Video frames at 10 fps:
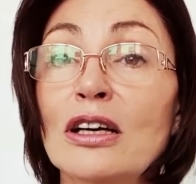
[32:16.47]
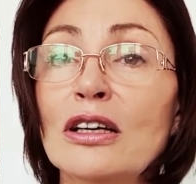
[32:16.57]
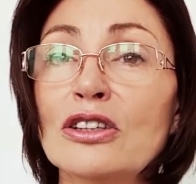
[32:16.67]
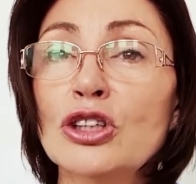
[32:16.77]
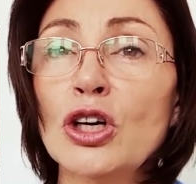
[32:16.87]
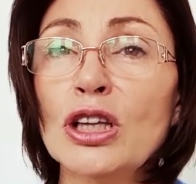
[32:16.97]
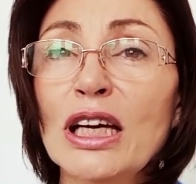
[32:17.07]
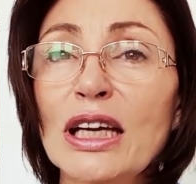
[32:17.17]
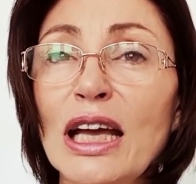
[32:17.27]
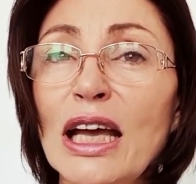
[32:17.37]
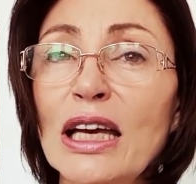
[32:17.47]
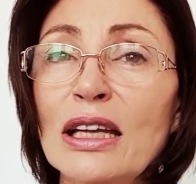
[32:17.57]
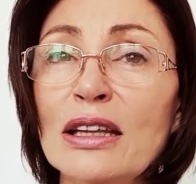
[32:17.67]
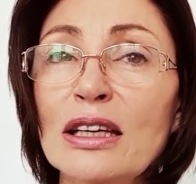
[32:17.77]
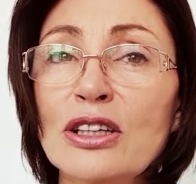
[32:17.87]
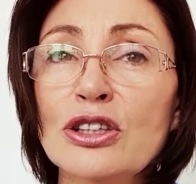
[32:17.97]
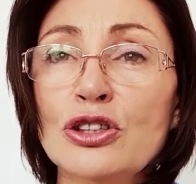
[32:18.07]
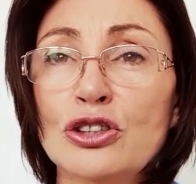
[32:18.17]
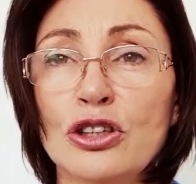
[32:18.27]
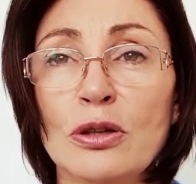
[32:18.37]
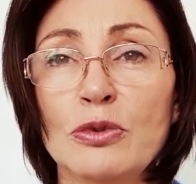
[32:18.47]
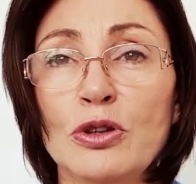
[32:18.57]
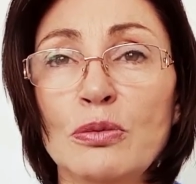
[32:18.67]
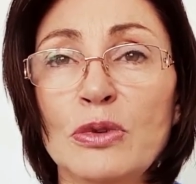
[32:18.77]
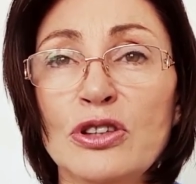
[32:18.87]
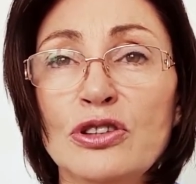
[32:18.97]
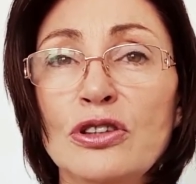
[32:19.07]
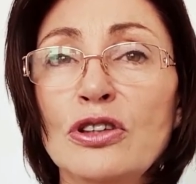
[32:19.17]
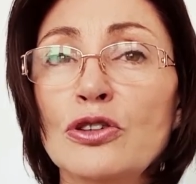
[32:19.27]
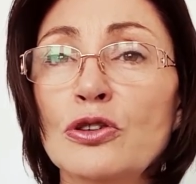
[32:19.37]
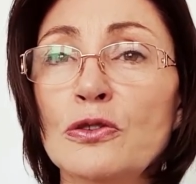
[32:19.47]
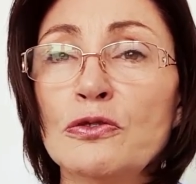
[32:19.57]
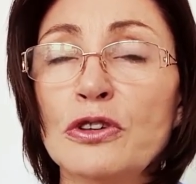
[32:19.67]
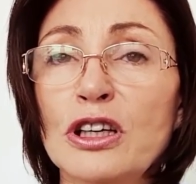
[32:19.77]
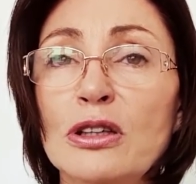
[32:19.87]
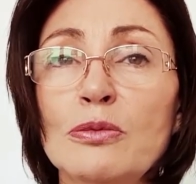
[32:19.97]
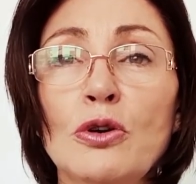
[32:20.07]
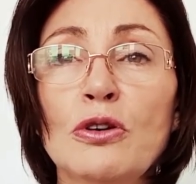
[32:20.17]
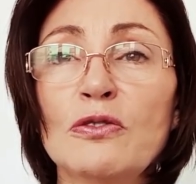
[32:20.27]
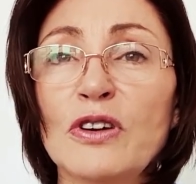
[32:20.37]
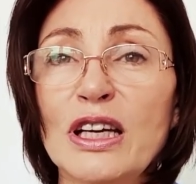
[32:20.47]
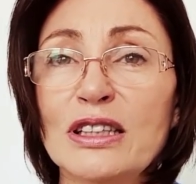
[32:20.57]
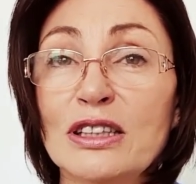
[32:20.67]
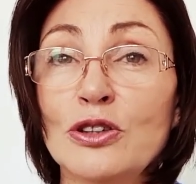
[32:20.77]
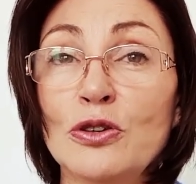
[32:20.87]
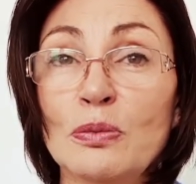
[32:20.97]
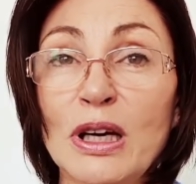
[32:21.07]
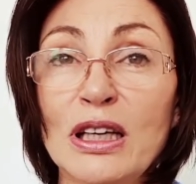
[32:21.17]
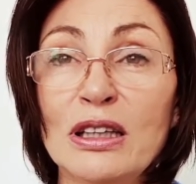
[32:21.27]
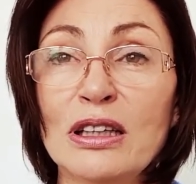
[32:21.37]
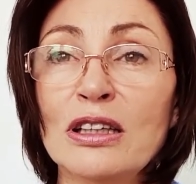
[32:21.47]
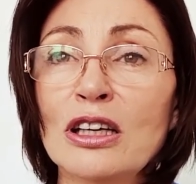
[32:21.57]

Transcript: Don't let anything disturb your mission, your freedom, or advancing humanity.